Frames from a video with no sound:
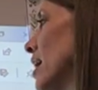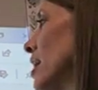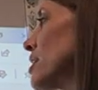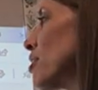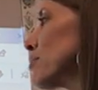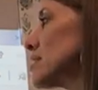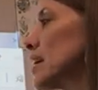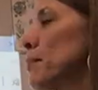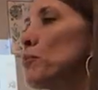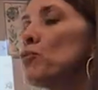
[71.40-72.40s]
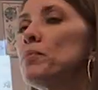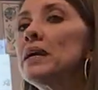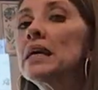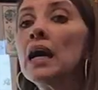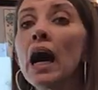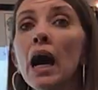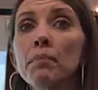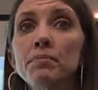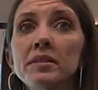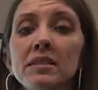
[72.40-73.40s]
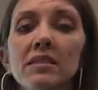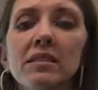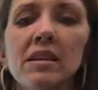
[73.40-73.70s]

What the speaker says: Another example would be cups.